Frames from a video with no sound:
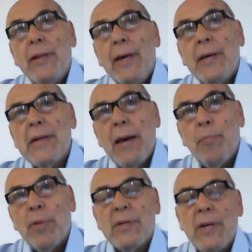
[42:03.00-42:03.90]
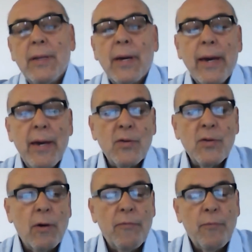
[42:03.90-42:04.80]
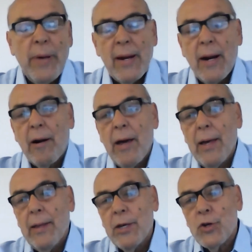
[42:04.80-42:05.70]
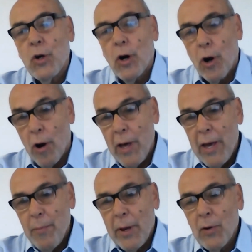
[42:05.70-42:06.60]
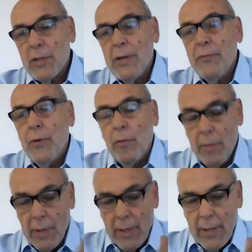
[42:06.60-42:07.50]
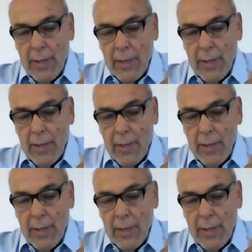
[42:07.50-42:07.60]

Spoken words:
examples in the case of Bernard and Škoro, because if you